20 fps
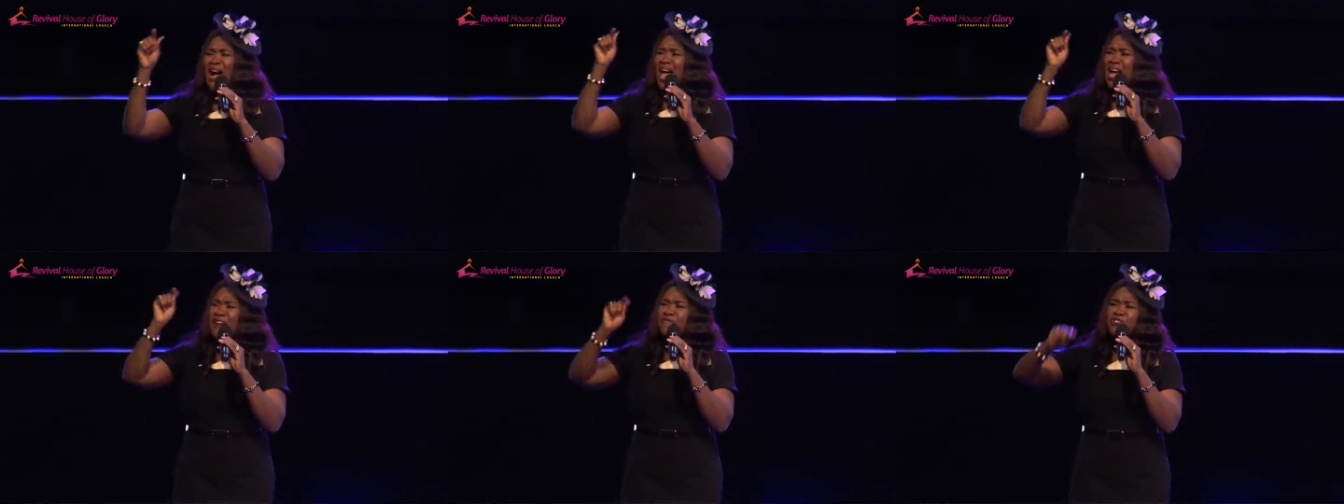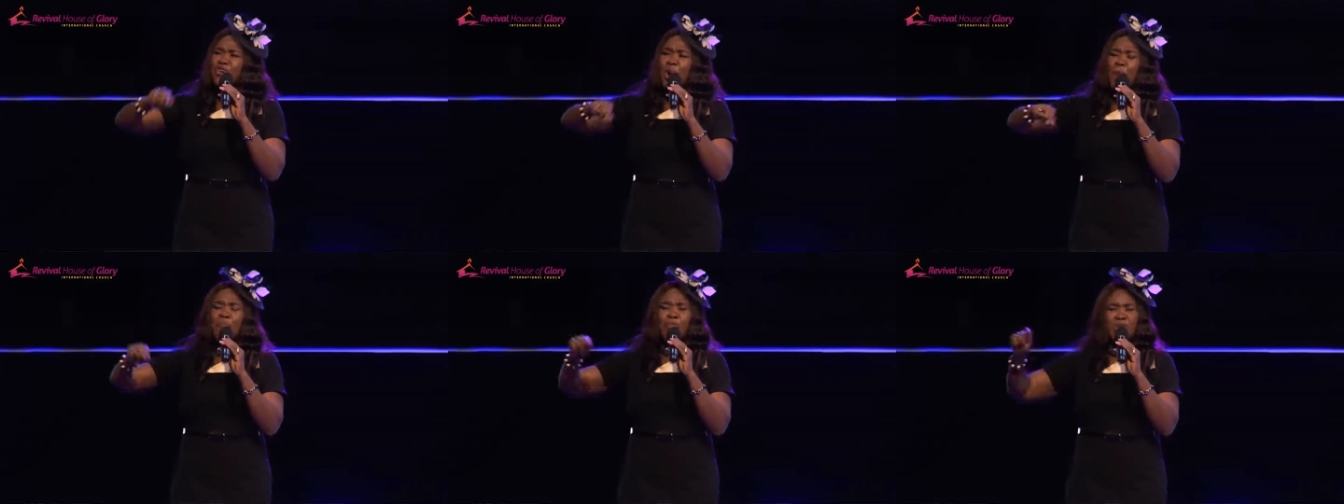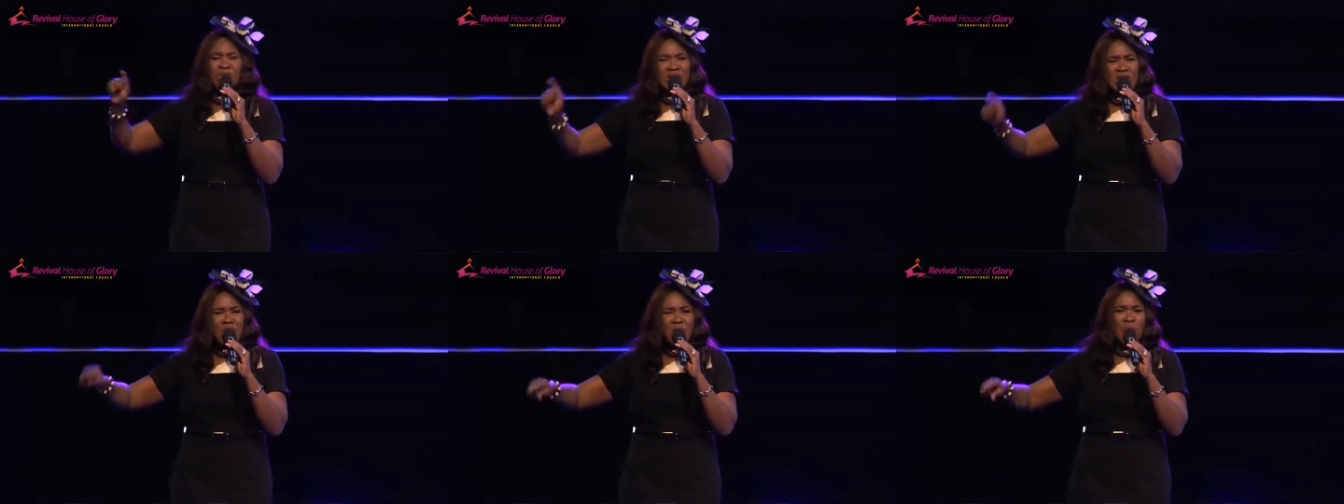every
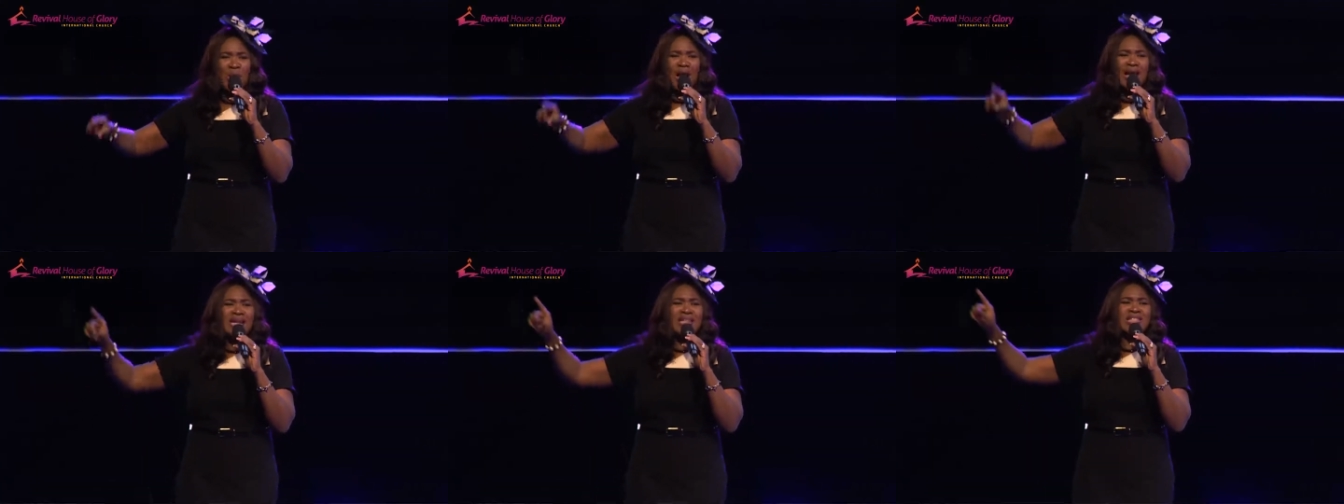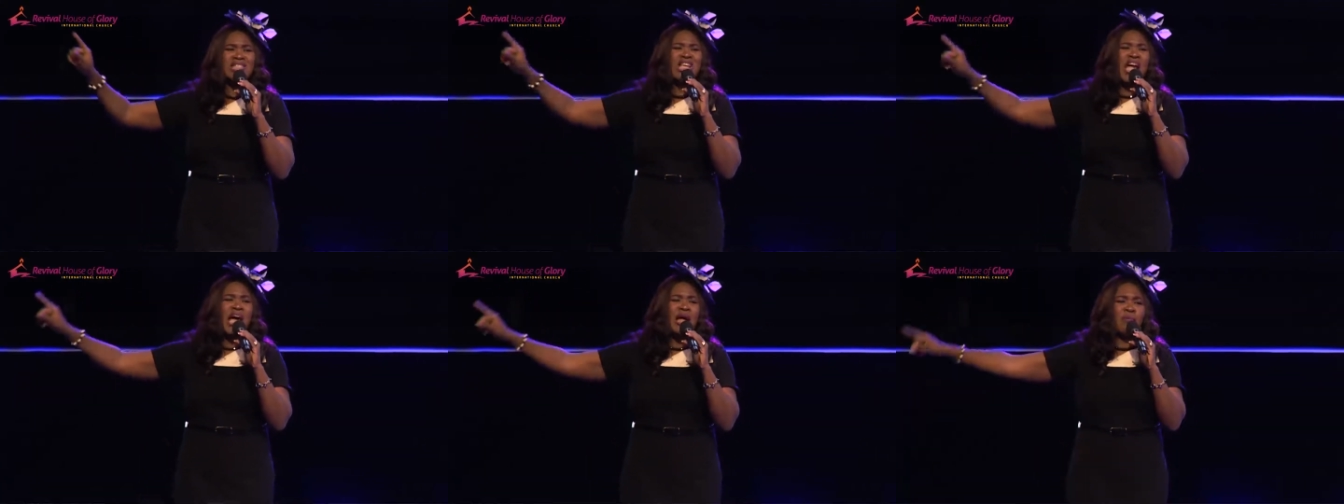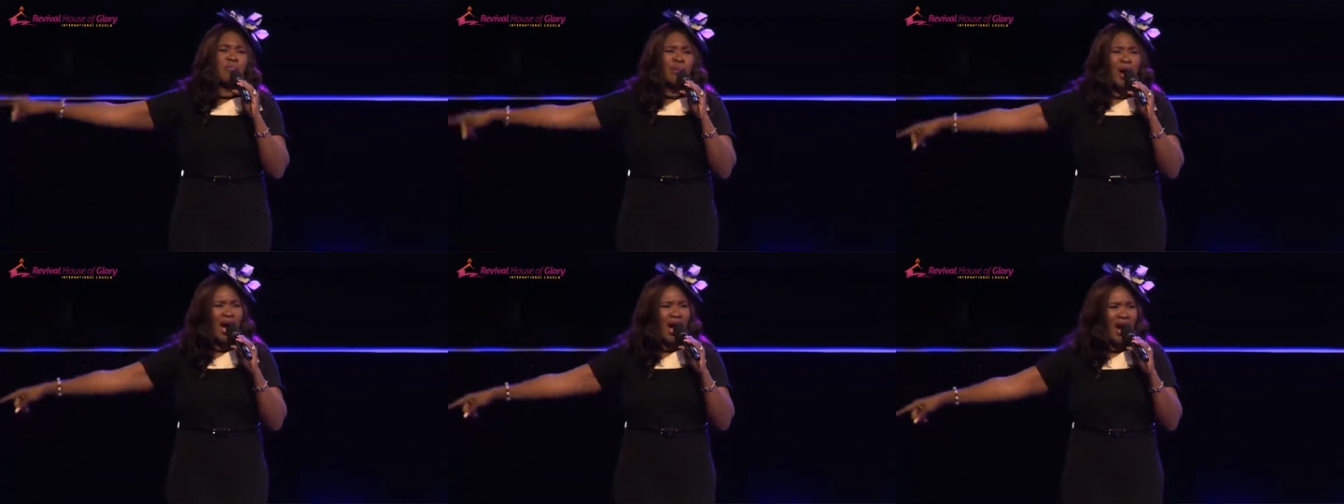principality and
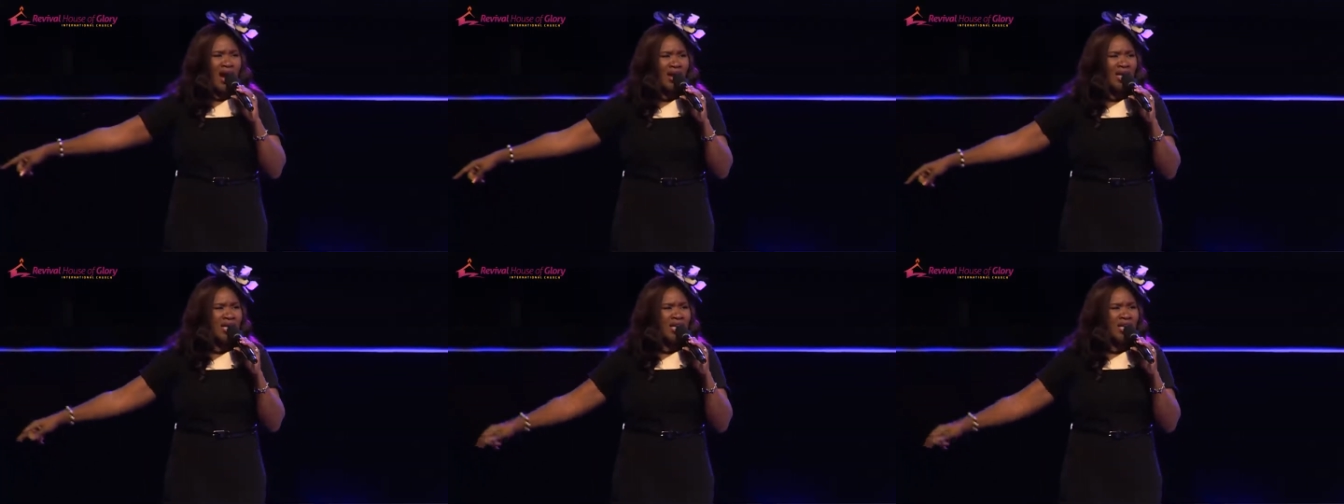power.